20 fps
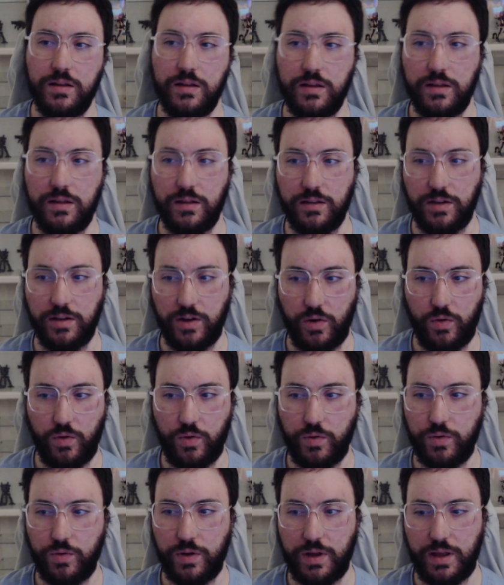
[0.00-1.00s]
you
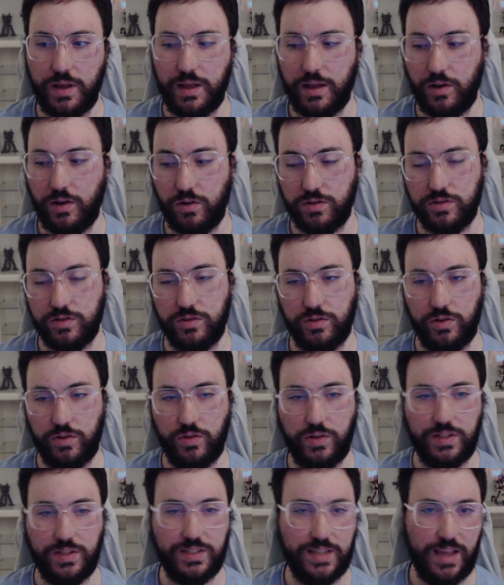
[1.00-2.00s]
know, and also you
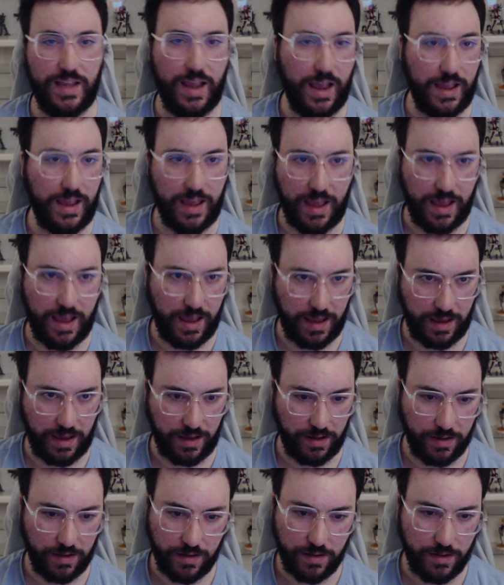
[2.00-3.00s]
know the
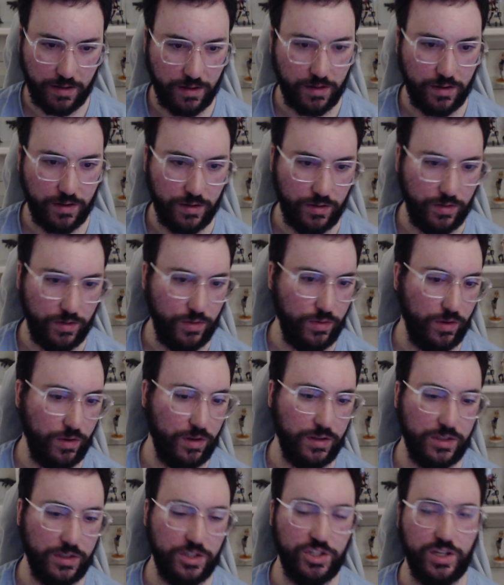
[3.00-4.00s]
CIA doing
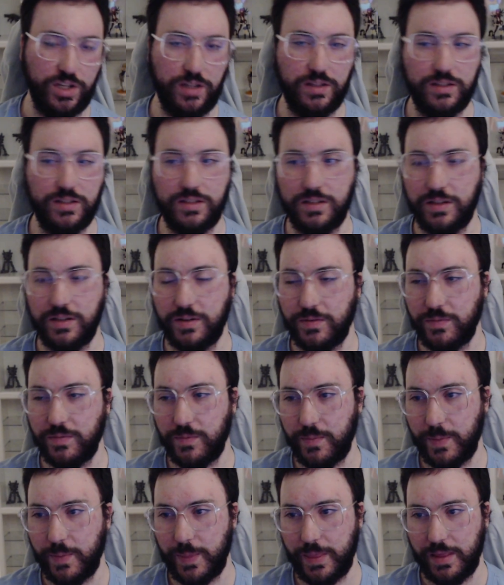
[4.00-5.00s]
all this shit,
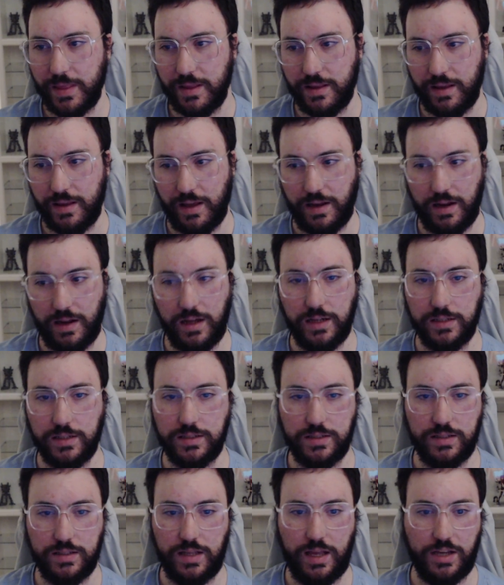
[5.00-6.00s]
and
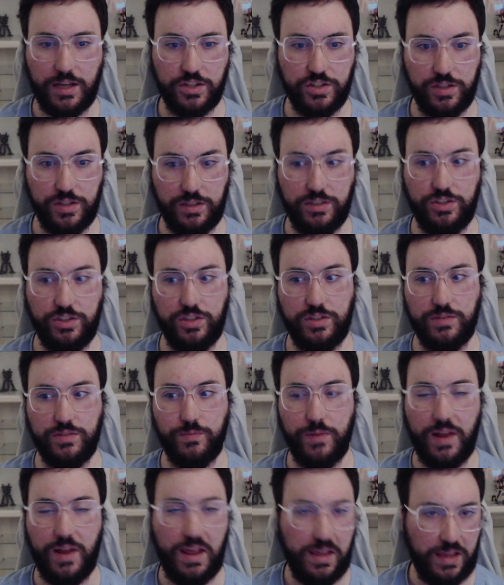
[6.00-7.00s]
us actually just
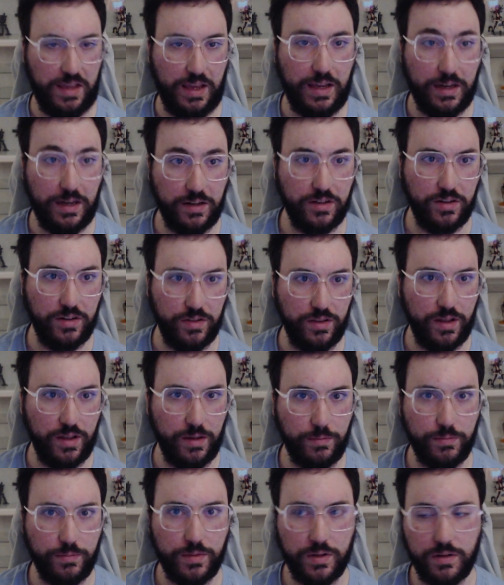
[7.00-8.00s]
playing into
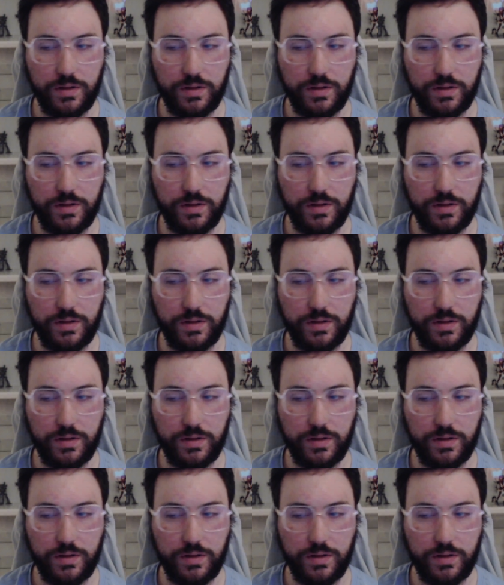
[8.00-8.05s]
them.